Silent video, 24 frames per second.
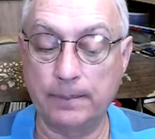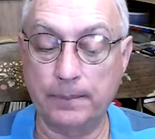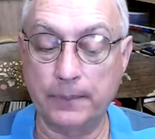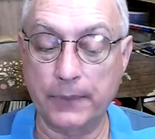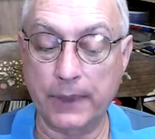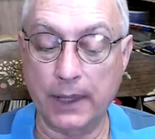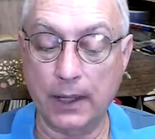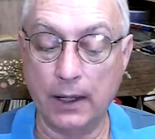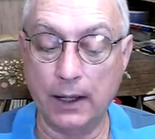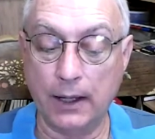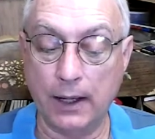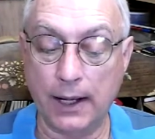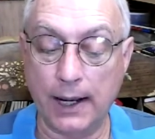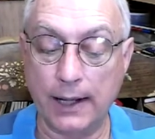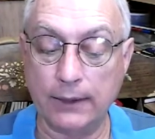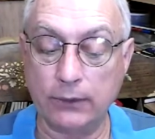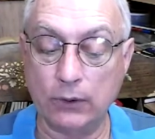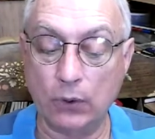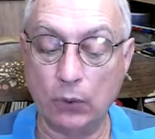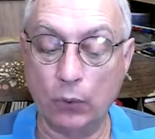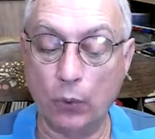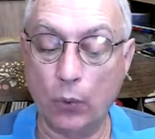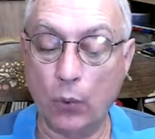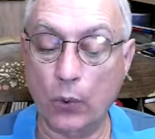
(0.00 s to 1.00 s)
And the Lord
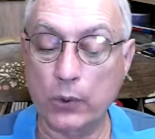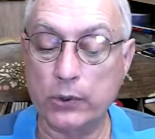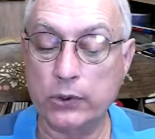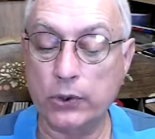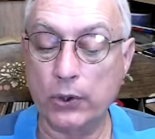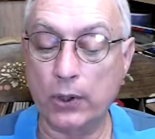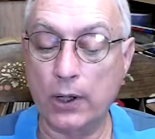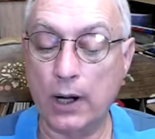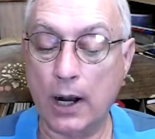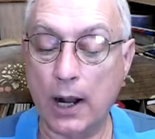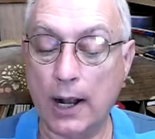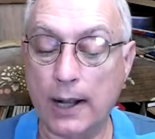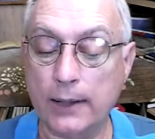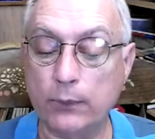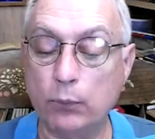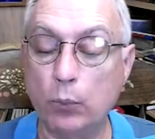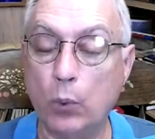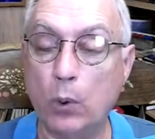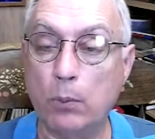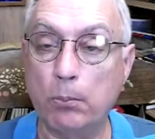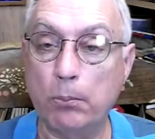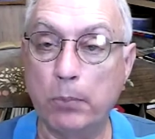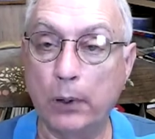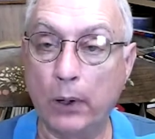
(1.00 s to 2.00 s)
your God will
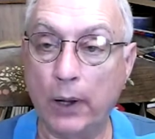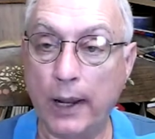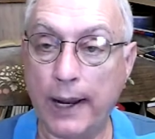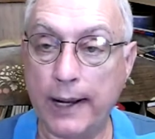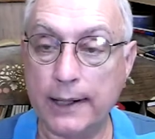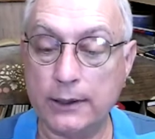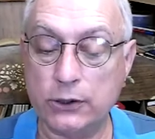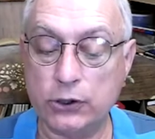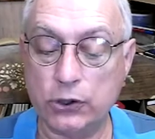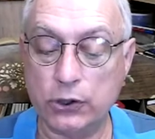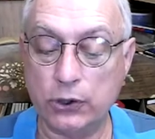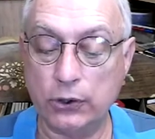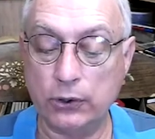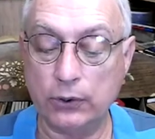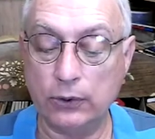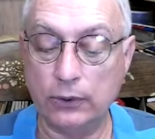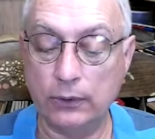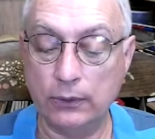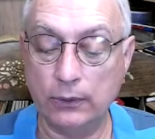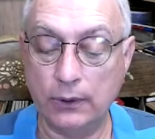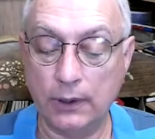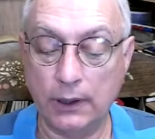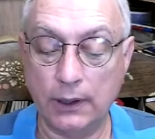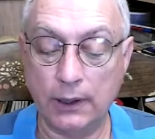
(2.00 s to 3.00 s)
bless you
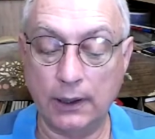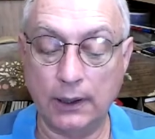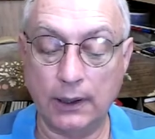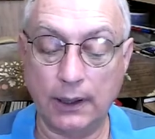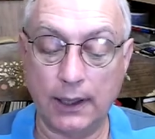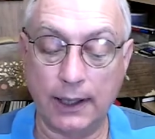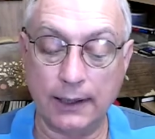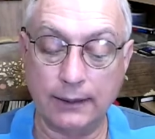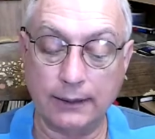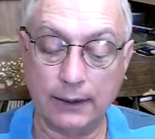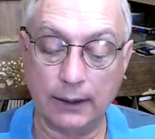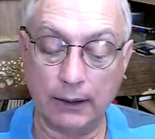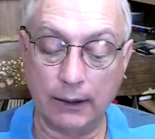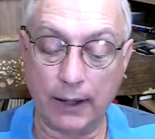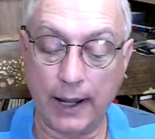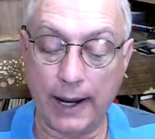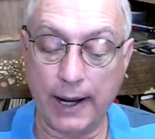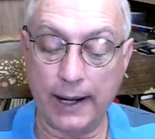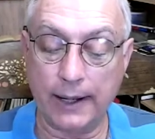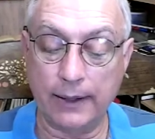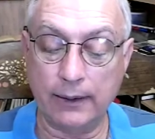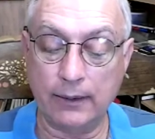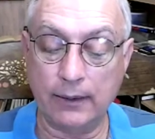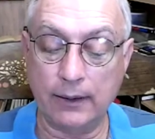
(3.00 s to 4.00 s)
in the land
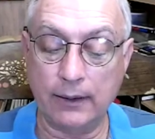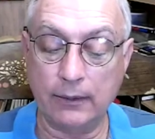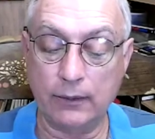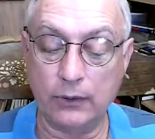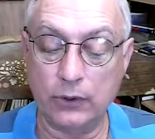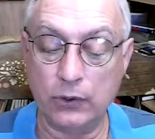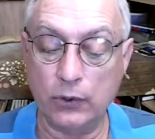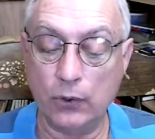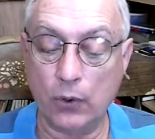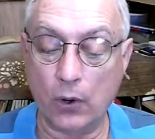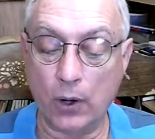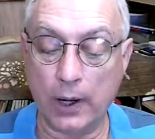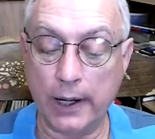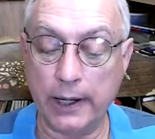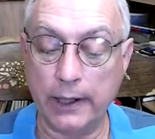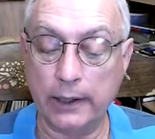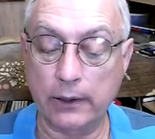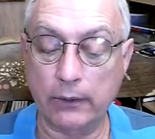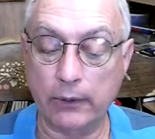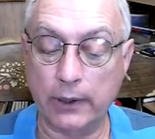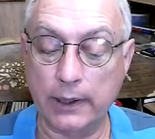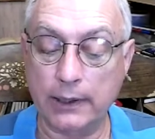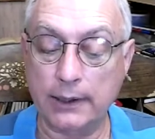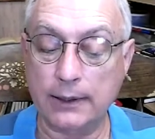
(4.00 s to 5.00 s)
you are entering to
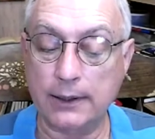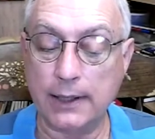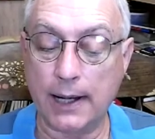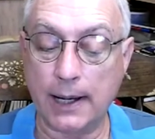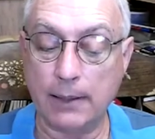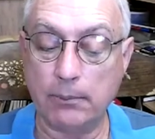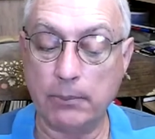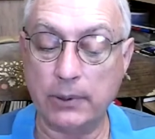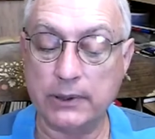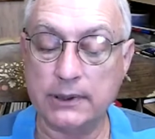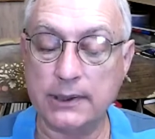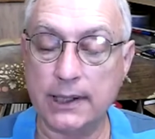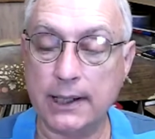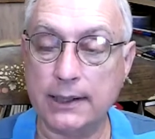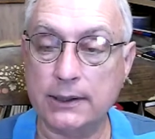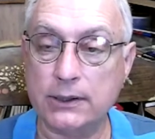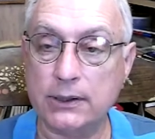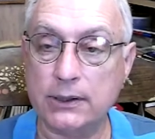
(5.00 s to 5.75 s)
take possession of.